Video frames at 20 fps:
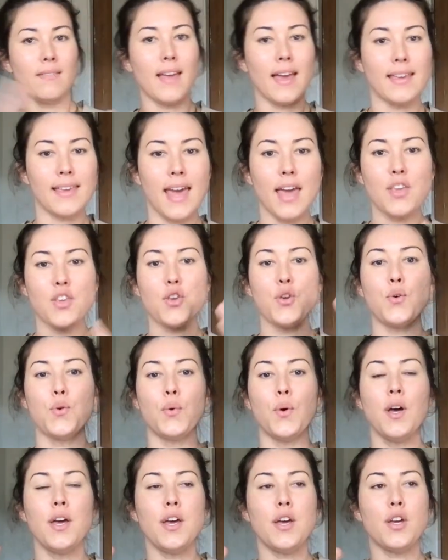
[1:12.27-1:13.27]
that get
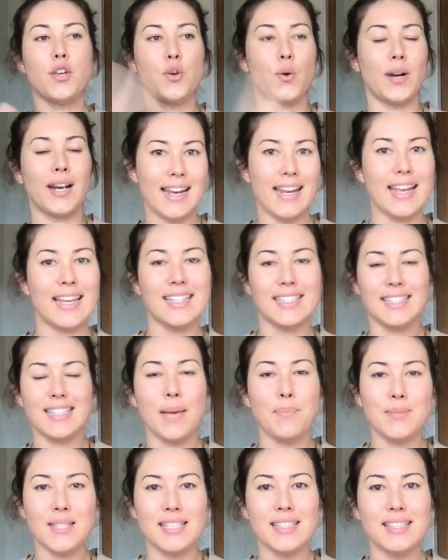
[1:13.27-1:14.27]
you your
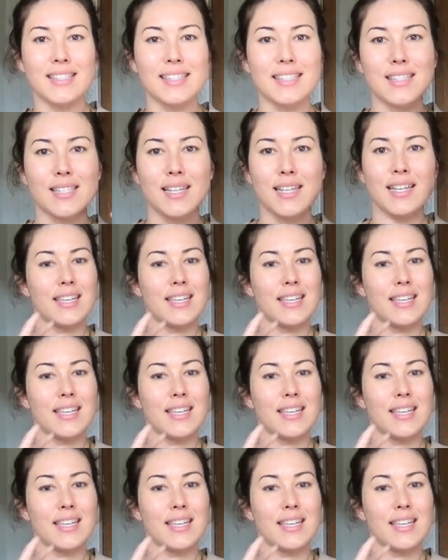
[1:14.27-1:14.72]
acceptance